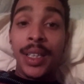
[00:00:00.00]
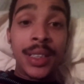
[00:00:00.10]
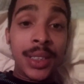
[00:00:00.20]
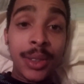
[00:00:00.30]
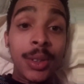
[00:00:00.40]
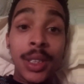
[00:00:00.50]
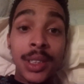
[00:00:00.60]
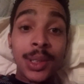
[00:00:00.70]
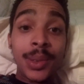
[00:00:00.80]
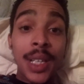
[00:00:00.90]
Is it really
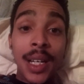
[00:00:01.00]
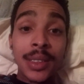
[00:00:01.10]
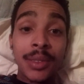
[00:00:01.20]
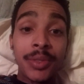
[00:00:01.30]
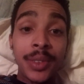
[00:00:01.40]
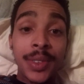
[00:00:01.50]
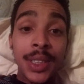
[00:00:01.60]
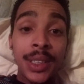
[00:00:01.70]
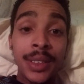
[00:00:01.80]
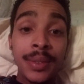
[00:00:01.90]

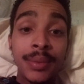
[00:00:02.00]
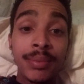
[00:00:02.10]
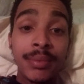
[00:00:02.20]
2015?